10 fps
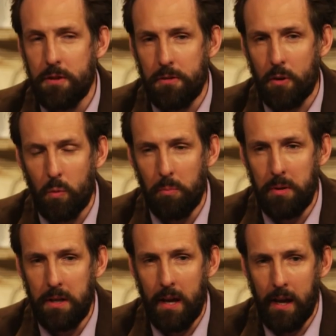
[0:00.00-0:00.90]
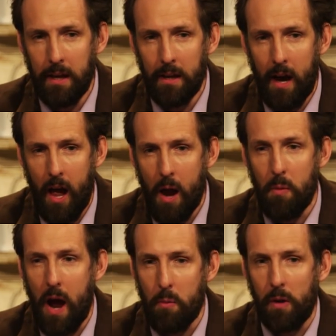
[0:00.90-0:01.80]
that there will be
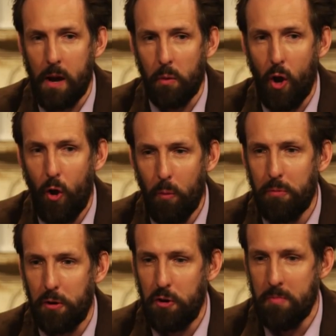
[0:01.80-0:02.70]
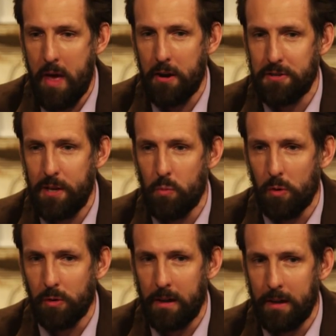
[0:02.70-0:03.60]
I will hope that humanity
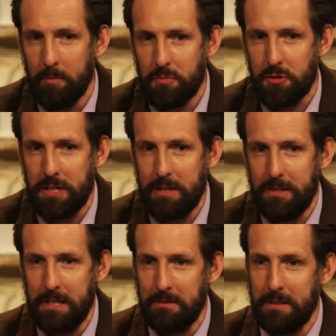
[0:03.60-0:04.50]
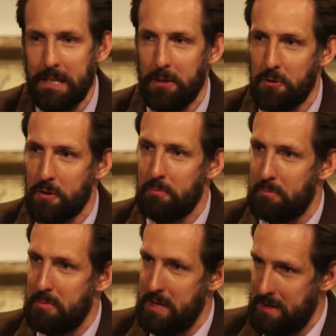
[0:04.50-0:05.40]
will see the inner
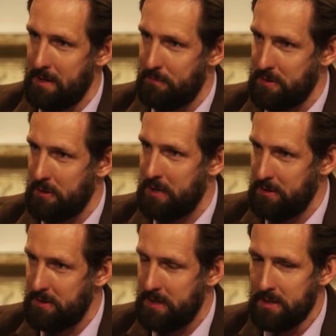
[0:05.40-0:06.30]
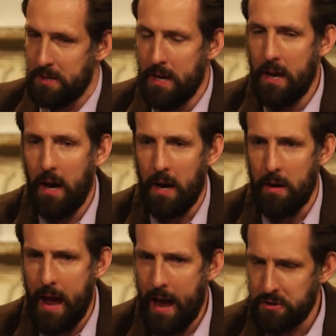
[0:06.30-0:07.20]
being of such entities.
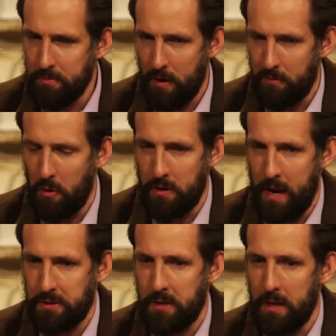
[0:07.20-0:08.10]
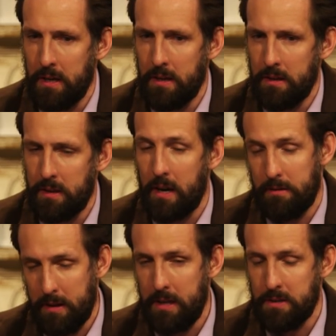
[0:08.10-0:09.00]
Asimov wrote an essay that I
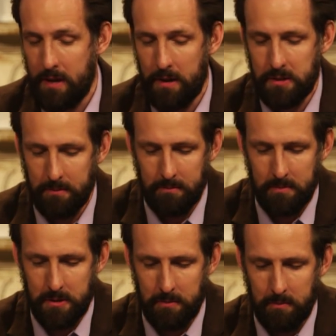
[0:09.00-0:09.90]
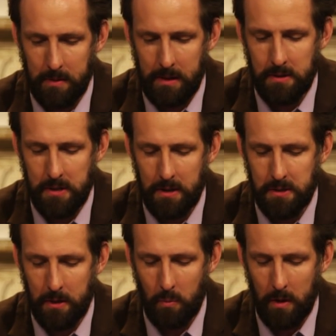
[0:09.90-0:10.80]
think he's got some
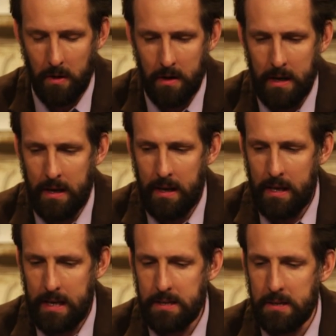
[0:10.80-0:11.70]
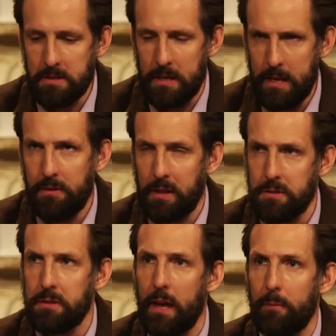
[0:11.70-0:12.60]
insights on, where he says that he
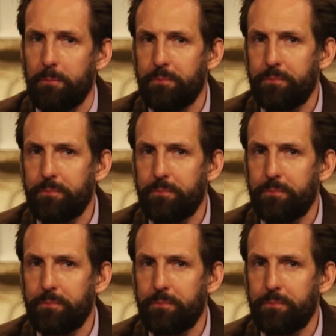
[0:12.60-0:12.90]
thinks that